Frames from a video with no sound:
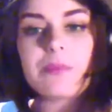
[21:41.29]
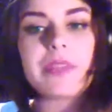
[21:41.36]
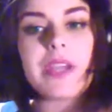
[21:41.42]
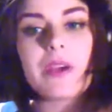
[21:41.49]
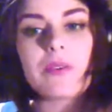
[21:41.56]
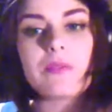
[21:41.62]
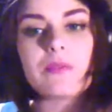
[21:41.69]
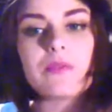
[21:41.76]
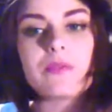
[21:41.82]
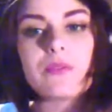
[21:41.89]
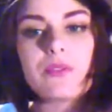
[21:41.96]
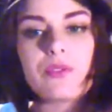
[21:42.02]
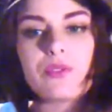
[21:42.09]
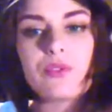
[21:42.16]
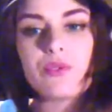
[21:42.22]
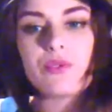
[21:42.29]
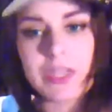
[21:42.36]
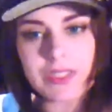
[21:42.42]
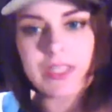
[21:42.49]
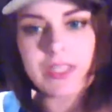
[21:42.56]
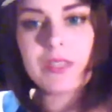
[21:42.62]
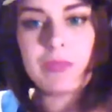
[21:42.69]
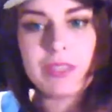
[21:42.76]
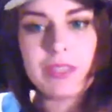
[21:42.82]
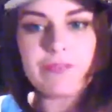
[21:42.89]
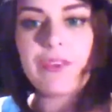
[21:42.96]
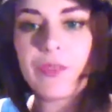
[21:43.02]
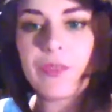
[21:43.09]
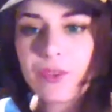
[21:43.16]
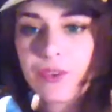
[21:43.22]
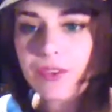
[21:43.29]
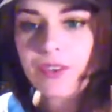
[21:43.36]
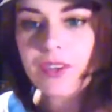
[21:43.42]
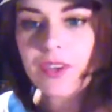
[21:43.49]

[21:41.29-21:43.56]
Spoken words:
down, stressing me further.